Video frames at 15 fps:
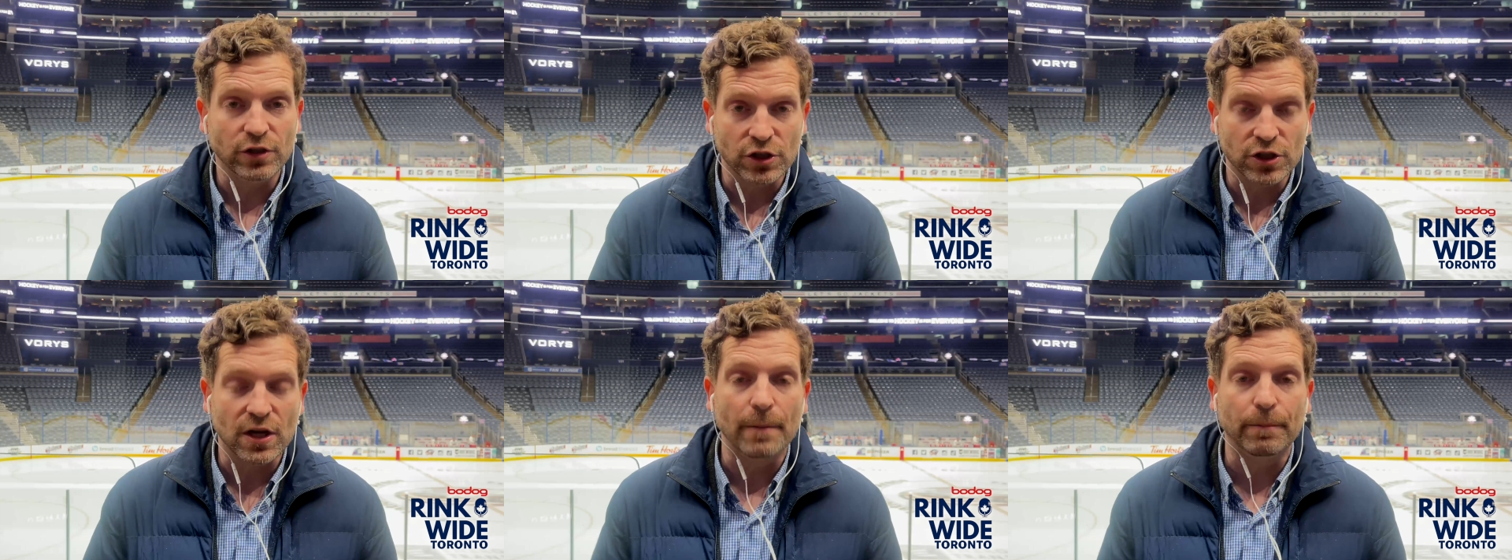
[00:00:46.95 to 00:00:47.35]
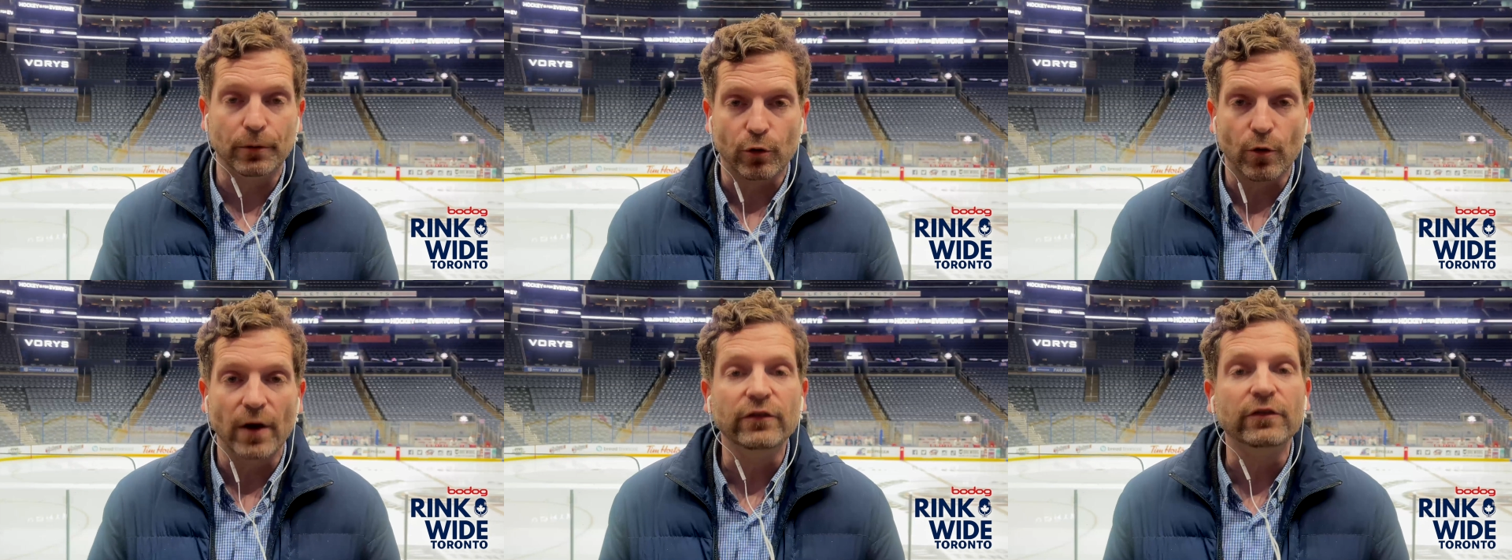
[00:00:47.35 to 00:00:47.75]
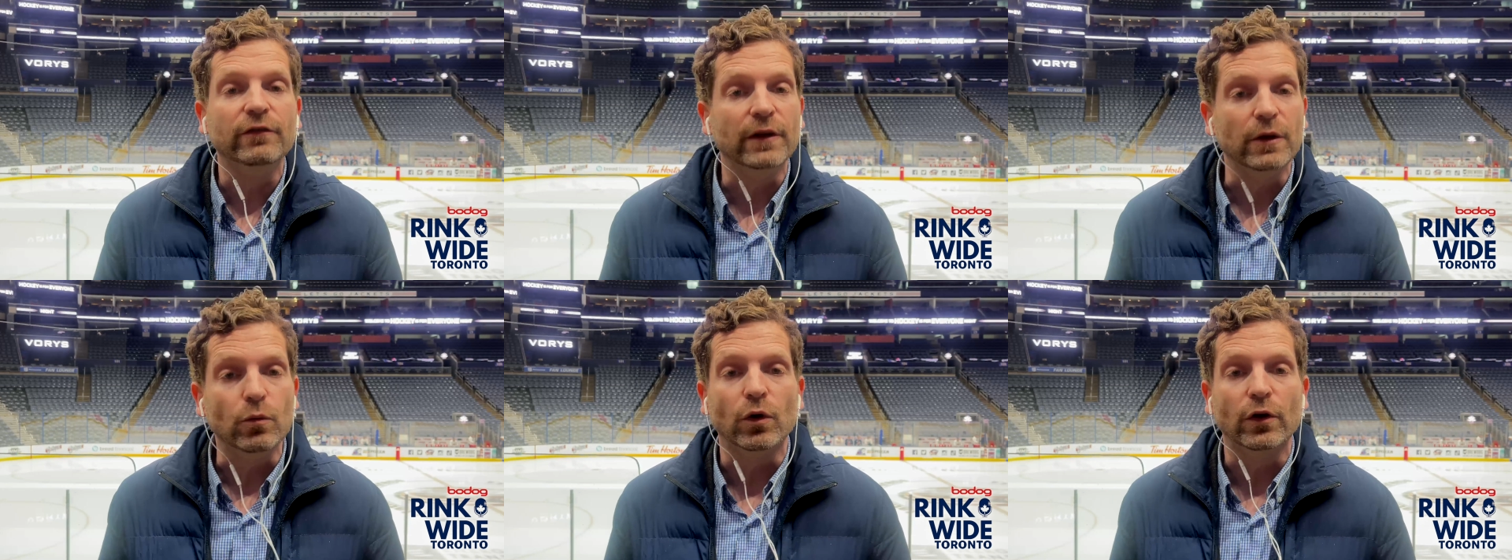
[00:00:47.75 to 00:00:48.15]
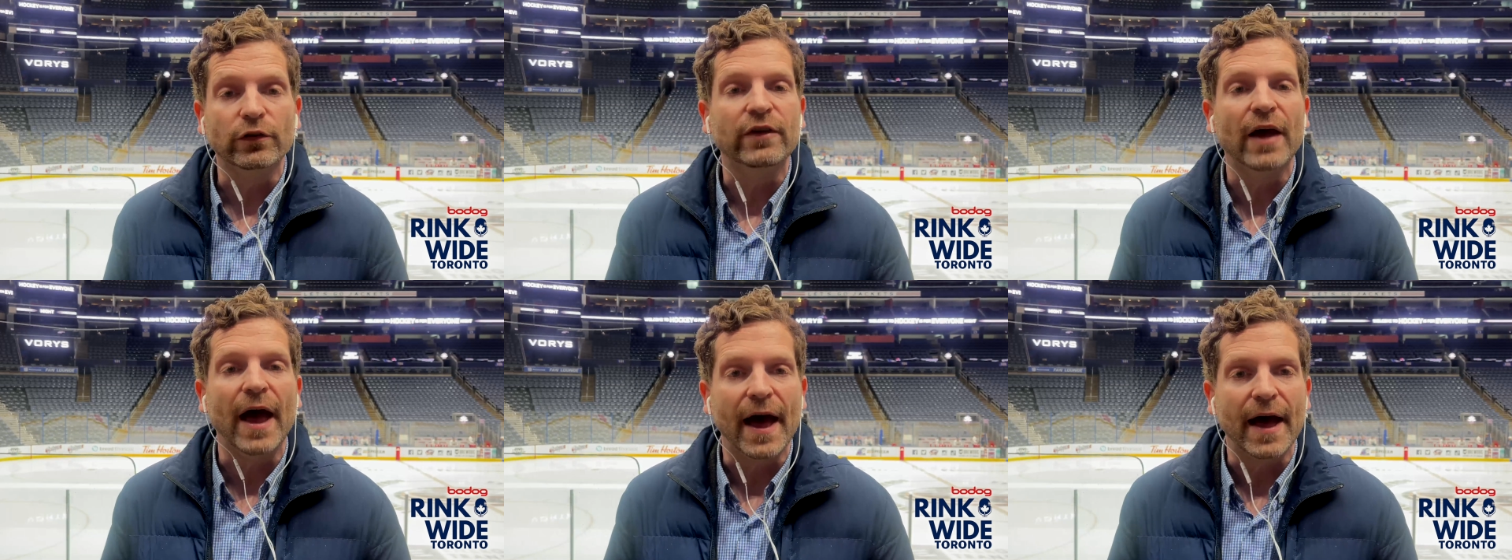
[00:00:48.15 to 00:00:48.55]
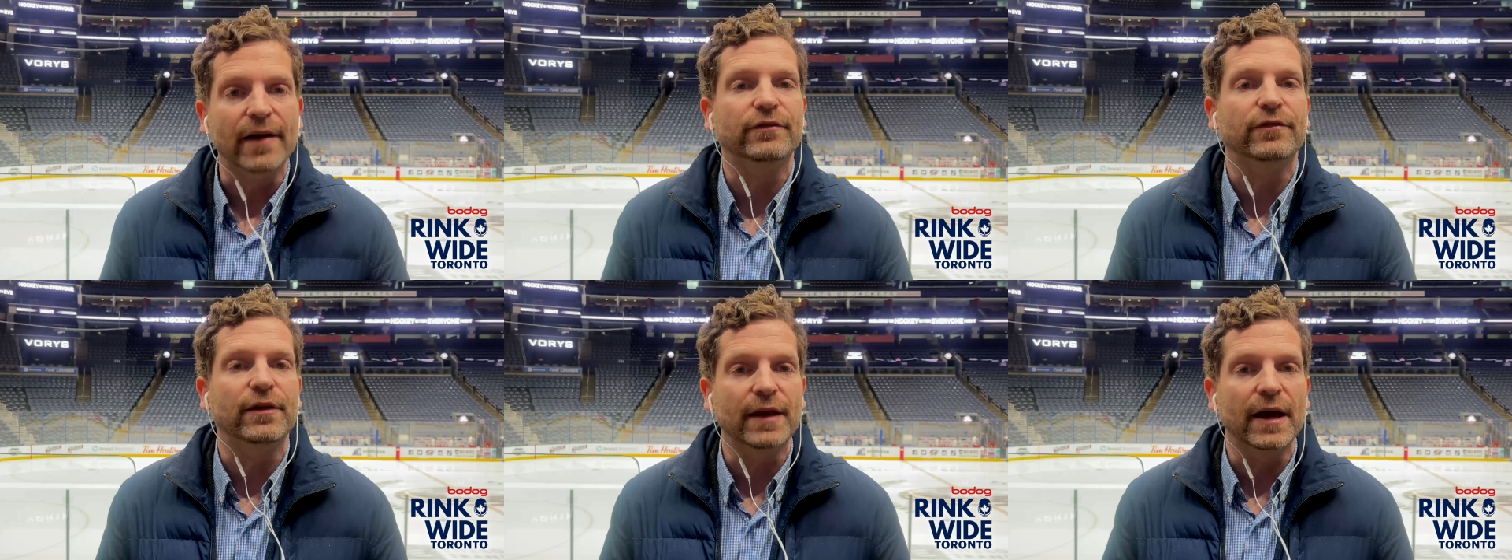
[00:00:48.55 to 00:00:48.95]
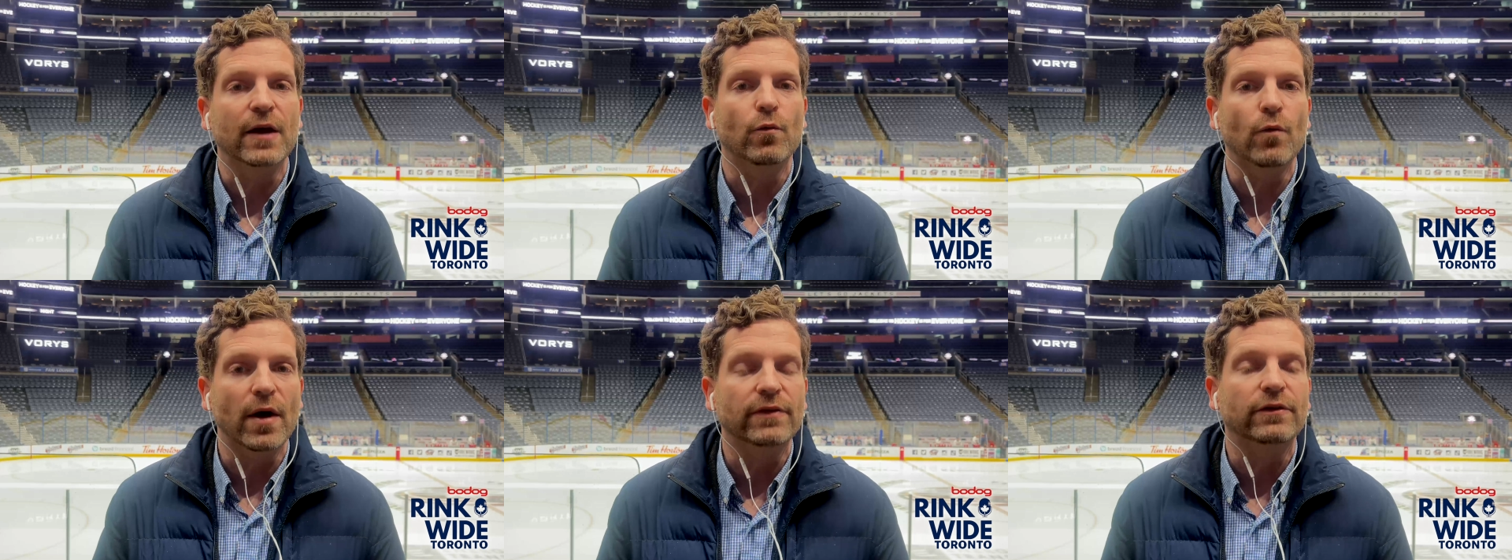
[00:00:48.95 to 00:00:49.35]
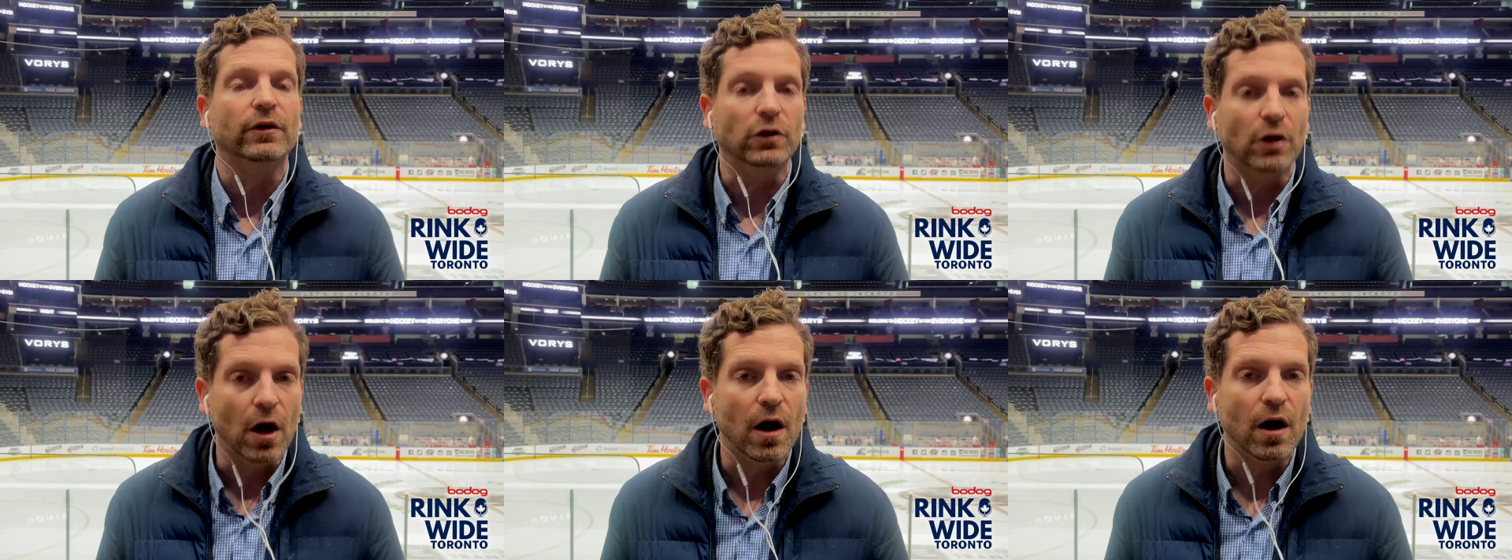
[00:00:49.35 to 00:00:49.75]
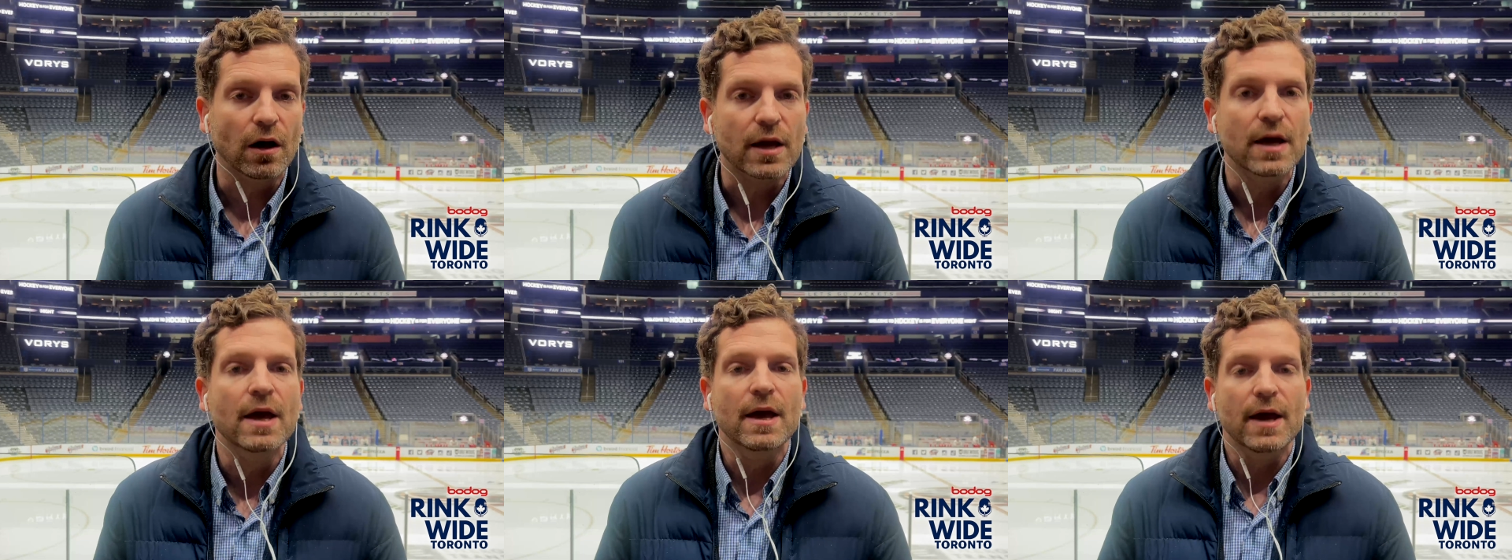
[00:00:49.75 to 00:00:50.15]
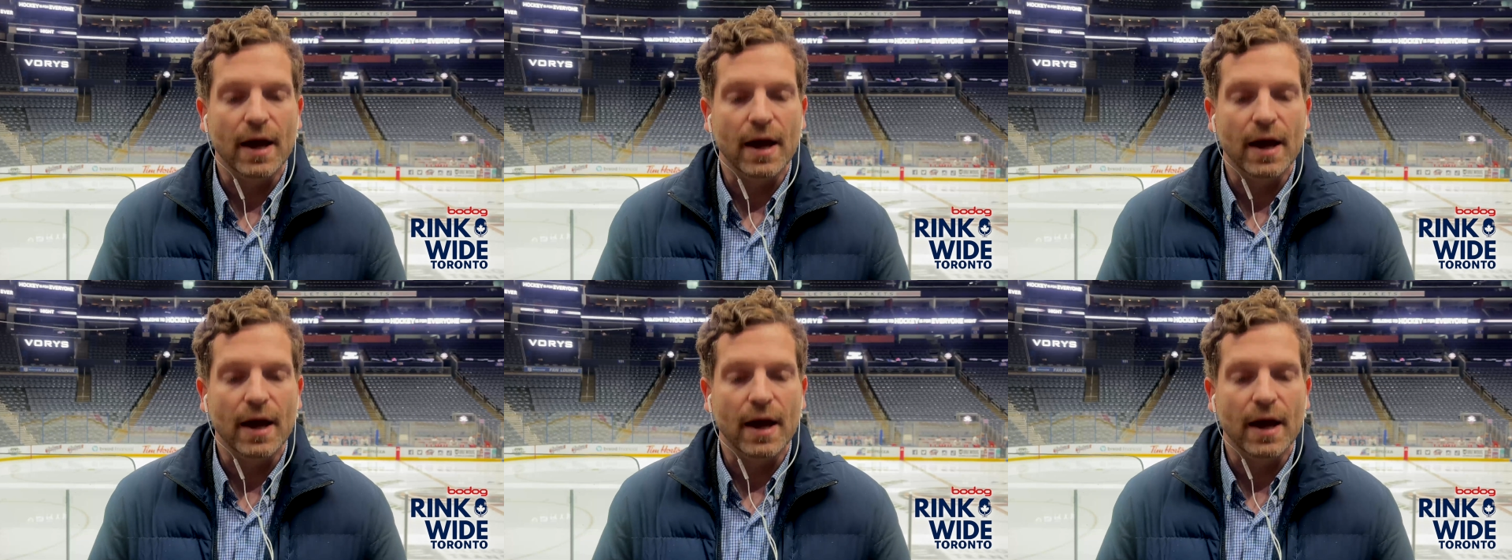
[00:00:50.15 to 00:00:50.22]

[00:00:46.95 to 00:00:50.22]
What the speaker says: just got progressively worse as the night went along.